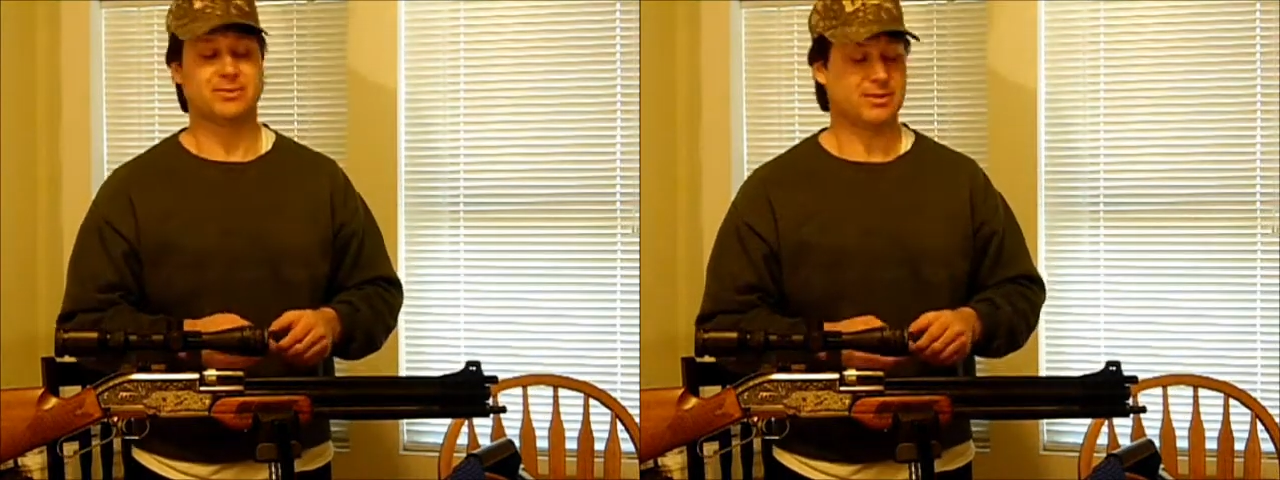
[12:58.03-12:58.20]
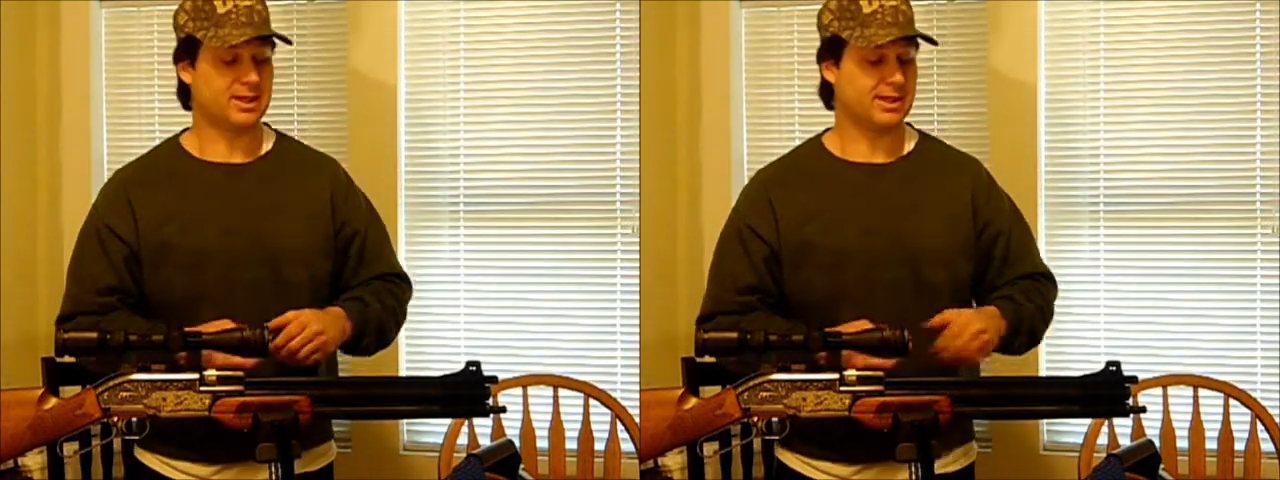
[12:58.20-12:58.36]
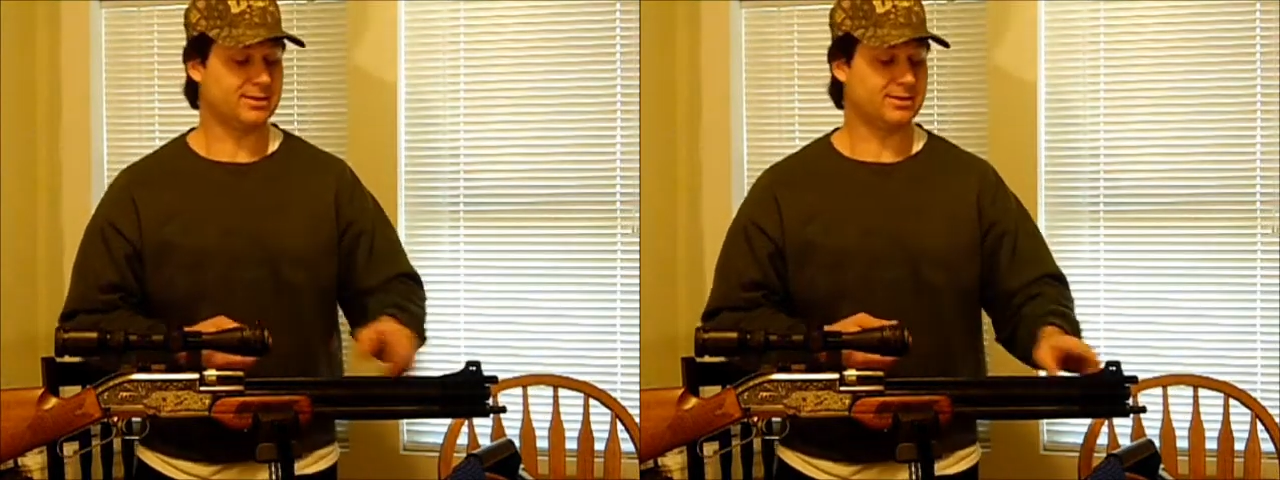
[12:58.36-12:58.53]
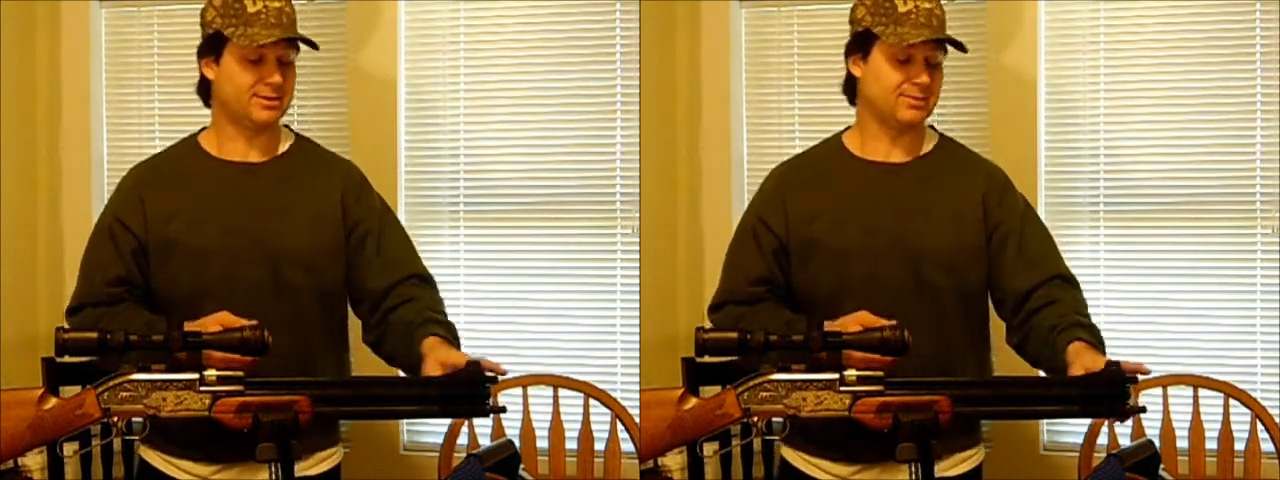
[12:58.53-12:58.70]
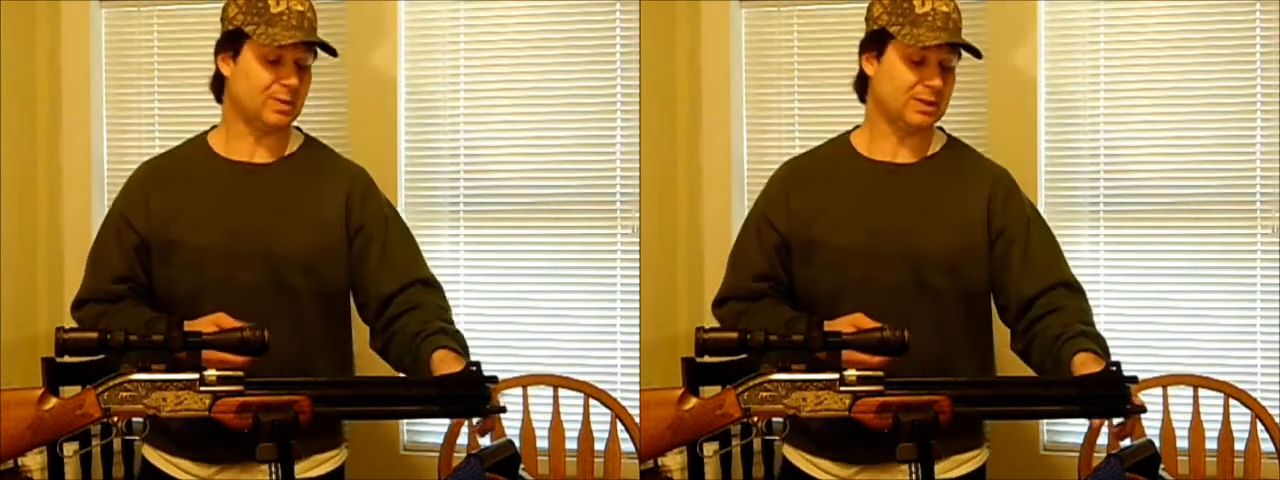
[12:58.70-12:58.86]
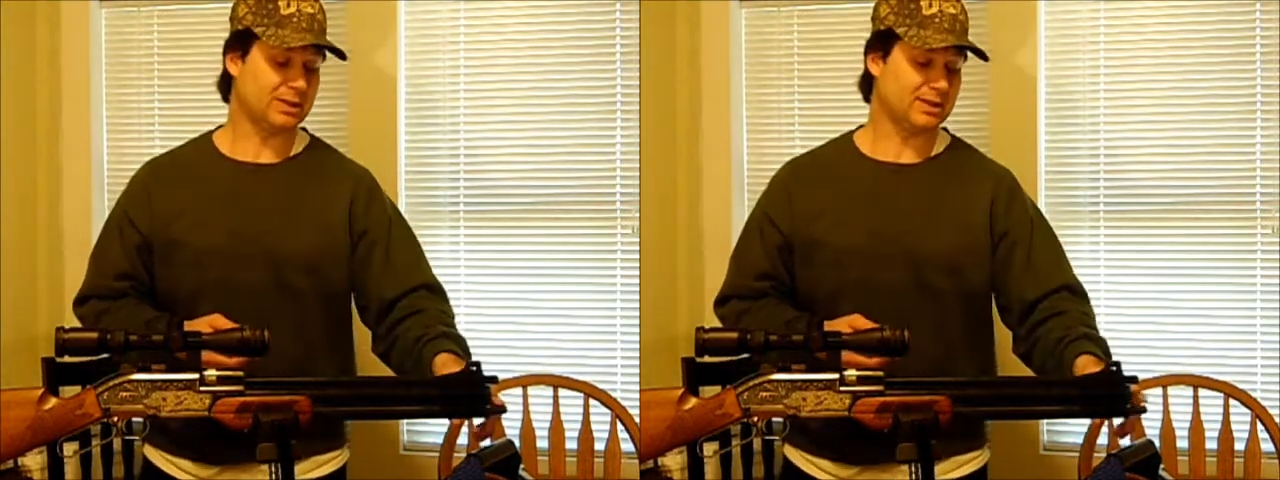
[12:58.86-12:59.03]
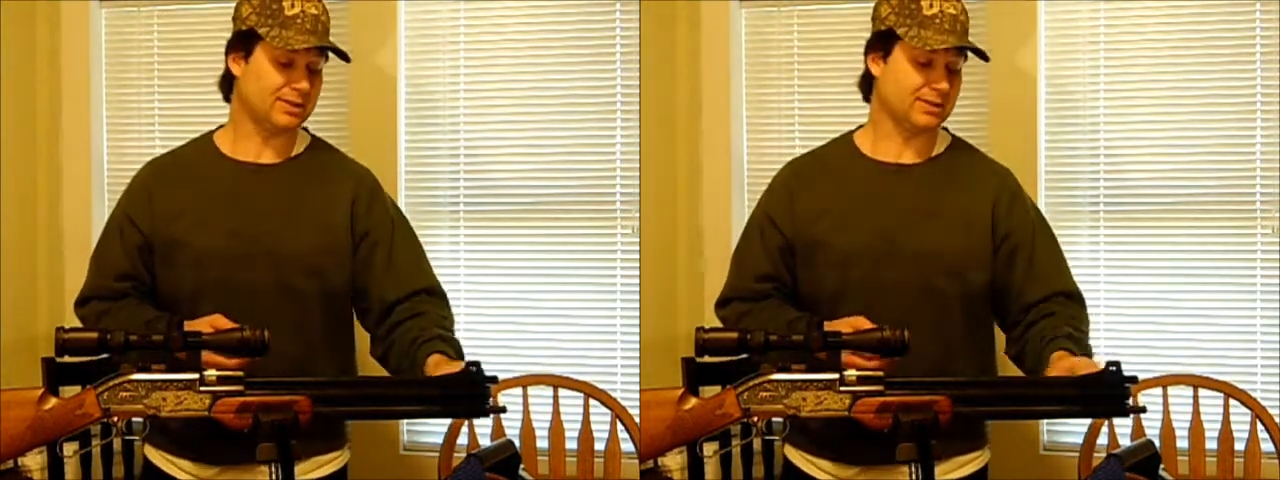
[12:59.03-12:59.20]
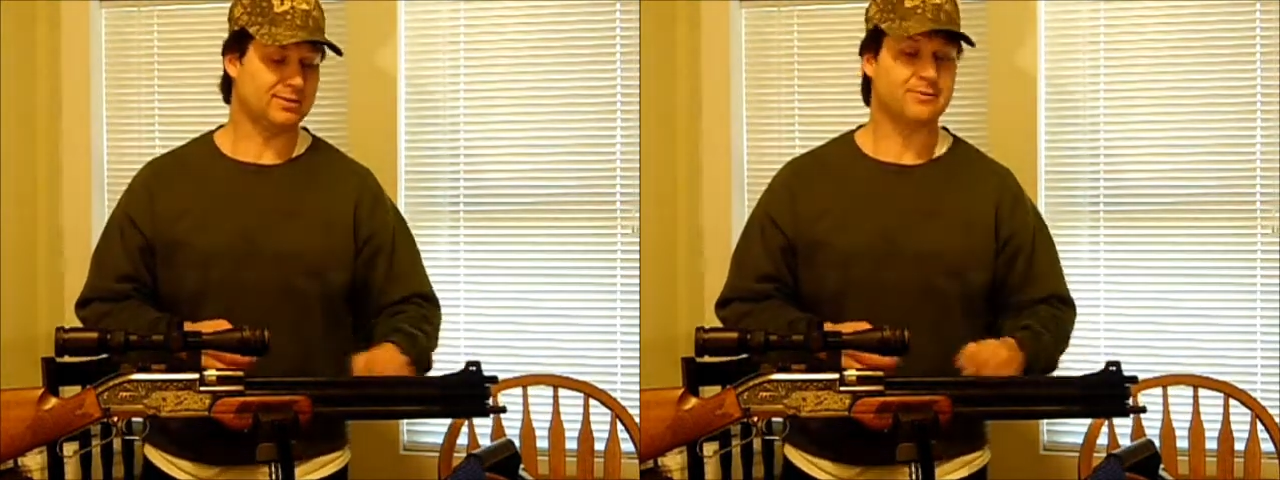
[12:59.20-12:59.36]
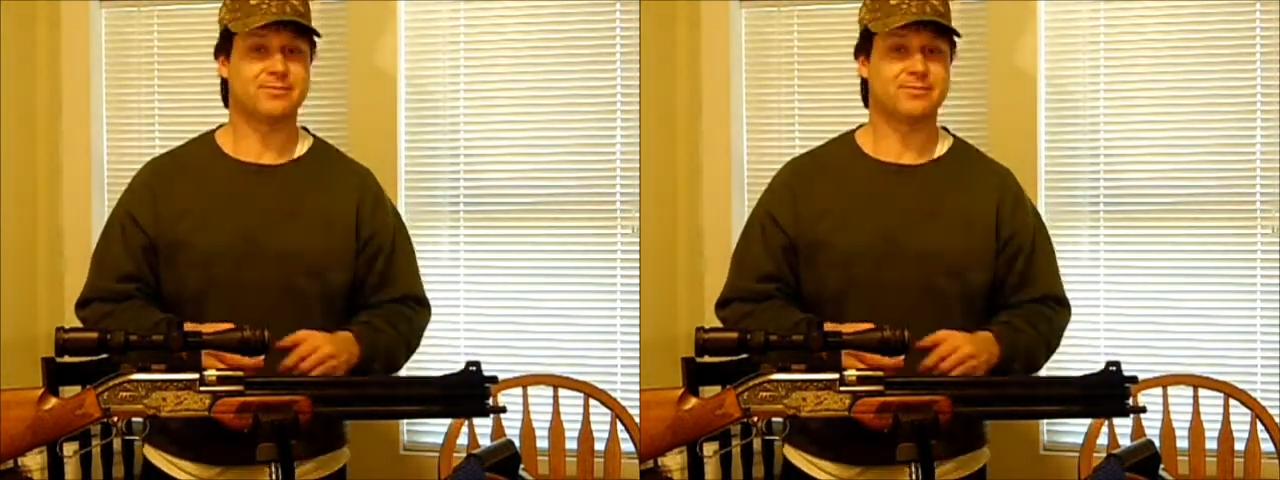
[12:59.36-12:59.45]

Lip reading: when I put this